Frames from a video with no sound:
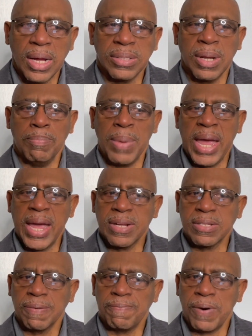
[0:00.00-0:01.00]
the man
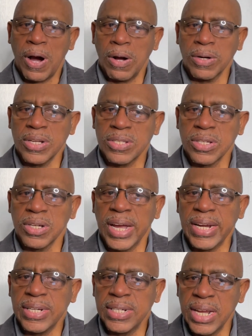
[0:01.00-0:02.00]
to fall into
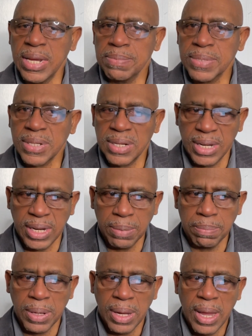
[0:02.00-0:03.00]
a deep
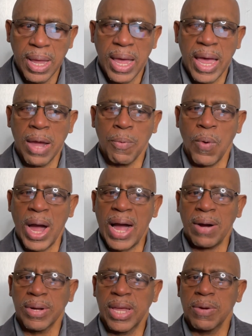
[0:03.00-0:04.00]
sleep, and
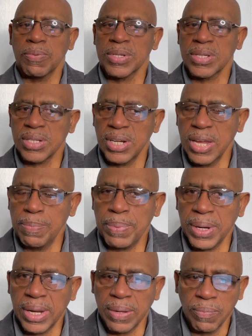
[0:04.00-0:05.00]
while he was
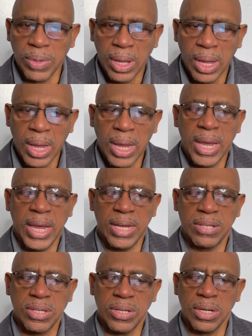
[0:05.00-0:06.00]
sleeping,
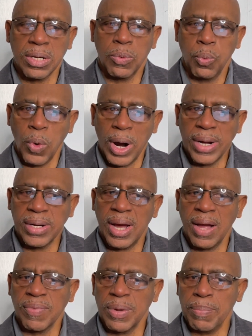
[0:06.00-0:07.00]
he took one
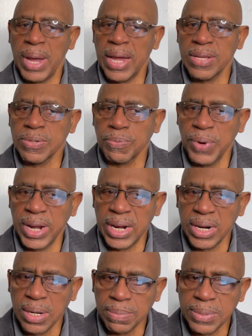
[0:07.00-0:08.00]
of the man's
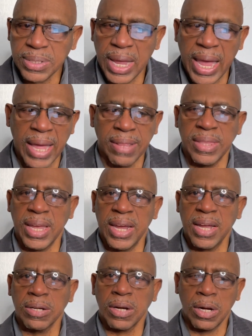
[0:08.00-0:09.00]
ribs and
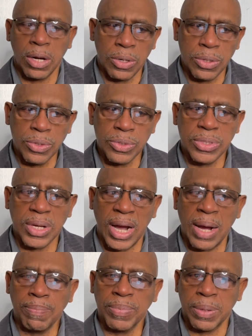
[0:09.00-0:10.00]
then closed
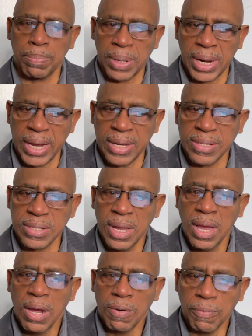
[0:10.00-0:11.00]
up the place
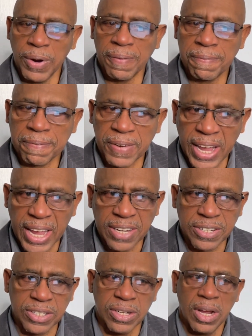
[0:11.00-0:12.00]
with
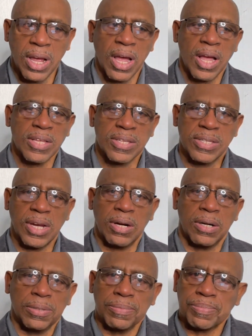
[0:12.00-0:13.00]
flesh.
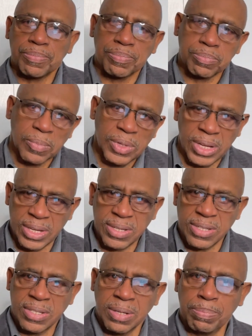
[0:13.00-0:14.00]
So this
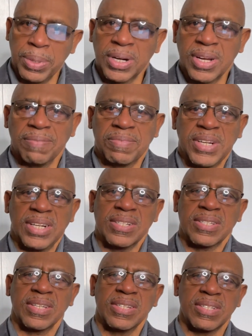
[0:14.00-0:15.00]
is the book of
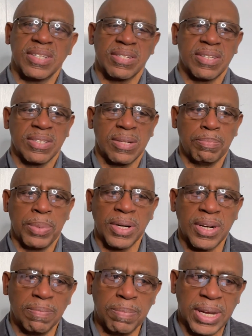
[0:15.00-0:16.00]
Genesis. This is the
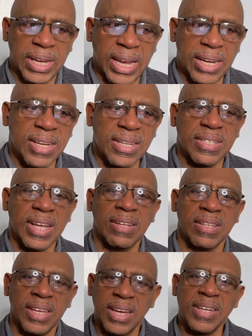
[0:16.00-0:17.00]
book of beginnings,
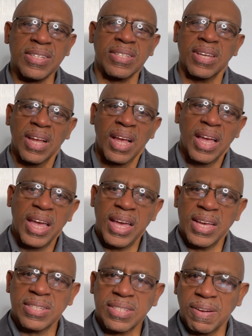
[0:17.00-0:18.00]
and this
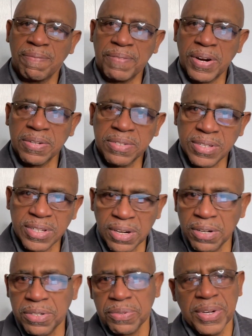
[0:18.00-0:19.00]
is the first
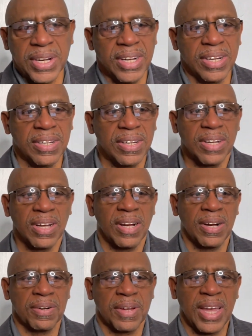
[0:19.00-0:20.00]
surgery.
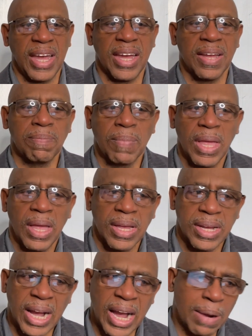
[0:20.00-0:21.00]
Okay,
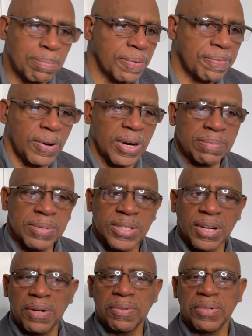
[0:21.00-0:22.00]
God performed
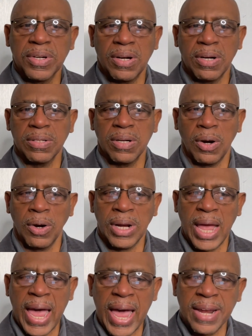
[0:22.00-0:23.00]
surgery on
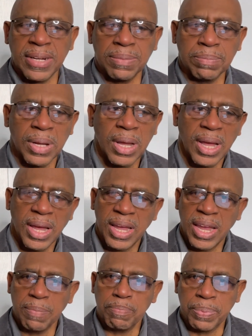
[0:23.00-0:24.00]
Adam.
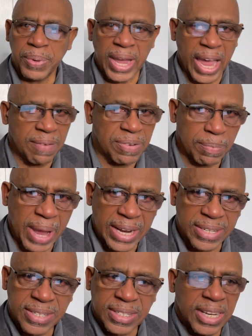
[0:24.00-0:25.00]
He gave him
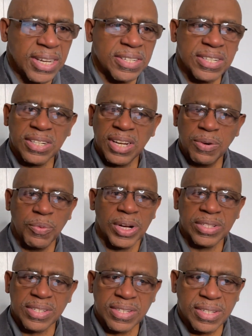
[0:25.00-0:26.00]
anesthesia. He
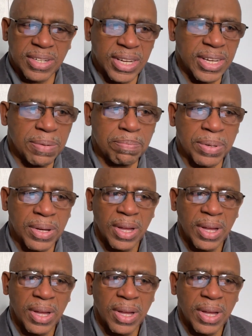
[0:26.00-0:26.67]
went to sleep.